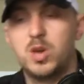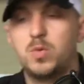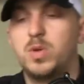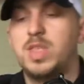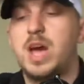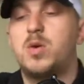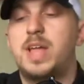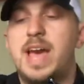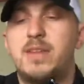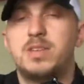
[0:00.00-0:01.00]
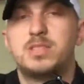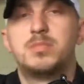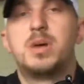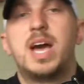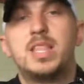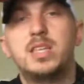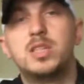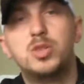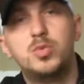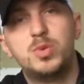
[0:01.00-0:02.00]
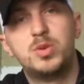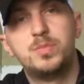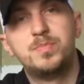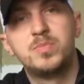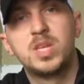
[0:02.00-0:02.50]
without having to buy the aluminum.